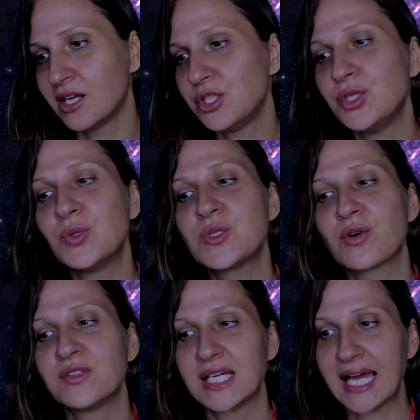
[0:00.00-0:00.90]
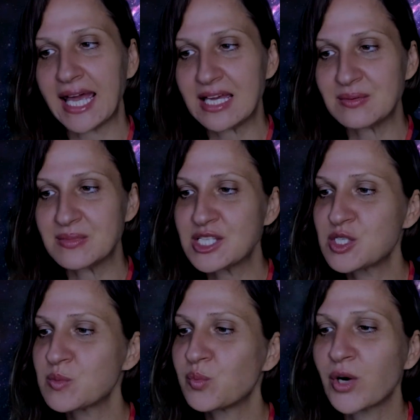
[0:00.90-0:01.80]
News of the game
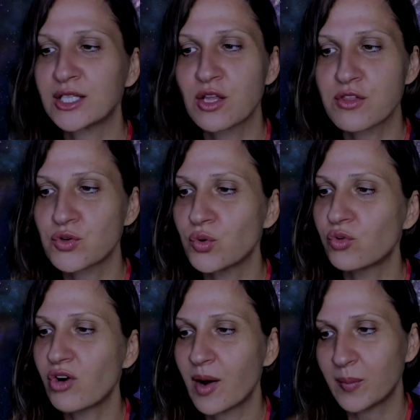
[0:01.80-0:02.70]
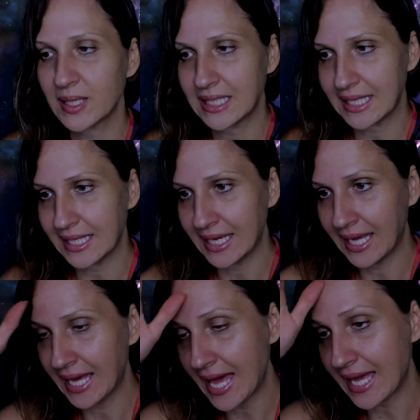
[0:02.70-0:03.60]
spread through rapidly,
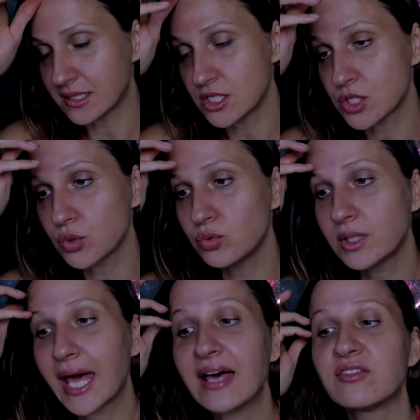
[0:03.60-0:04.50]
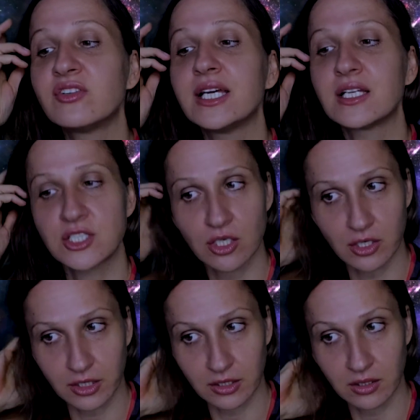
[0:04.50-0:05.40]
and soon every
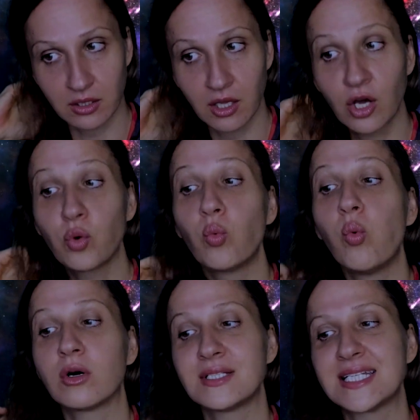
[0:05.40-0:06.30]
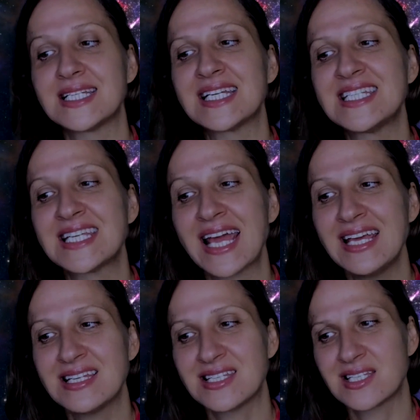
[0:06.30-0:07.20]
Eternal wanted a
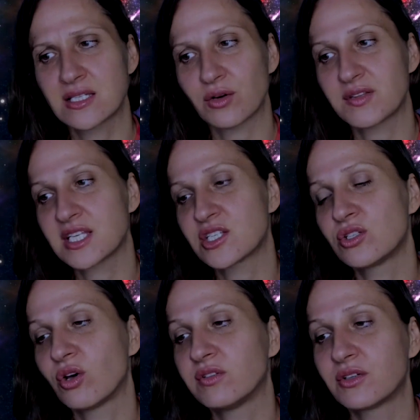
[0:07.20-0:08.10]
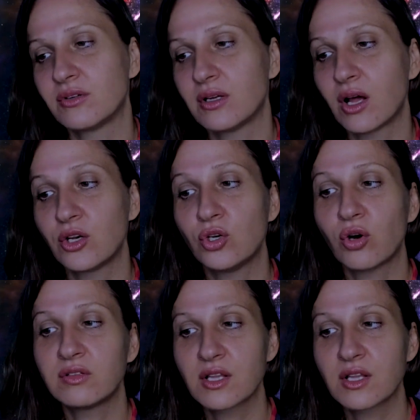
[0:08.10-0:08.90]
taste of this novel